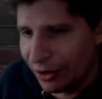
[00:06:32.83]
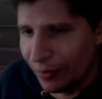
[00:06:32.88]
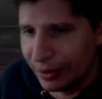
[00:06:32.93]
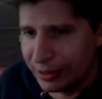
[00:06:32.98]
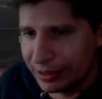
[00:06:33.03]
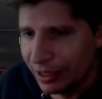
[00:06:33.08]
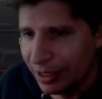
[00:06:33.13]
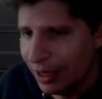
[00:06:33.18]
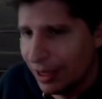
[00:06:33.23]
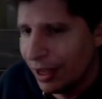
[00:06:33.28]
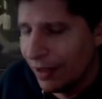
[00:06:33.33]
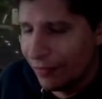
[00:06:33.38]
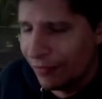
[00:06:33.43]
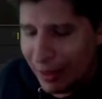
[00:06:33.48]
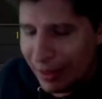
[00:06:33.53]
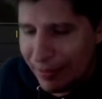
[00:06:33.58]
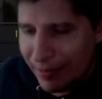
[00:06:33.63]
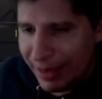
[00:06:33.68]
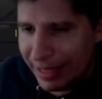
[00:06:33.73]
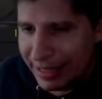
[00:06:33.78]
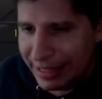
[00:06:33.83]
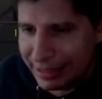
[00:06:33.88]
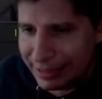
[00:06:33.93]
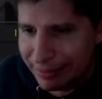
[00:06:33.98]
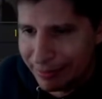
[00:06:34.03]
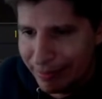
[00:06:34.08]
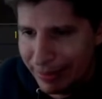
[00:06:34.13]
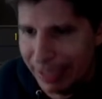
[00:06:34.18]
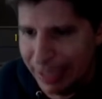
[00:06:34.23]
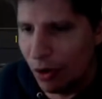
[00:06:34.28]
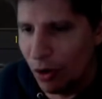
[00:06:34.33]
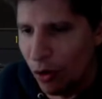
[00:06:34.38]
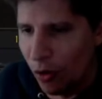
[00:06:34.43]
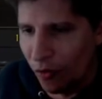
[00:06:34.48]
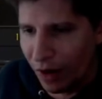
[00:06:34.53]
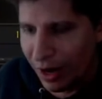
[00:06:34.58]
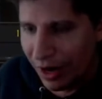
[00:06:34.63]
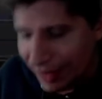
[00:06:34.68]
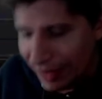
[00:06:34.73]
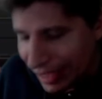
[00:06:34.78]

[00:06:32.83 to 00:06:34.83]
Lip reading: which they made this mid overhead.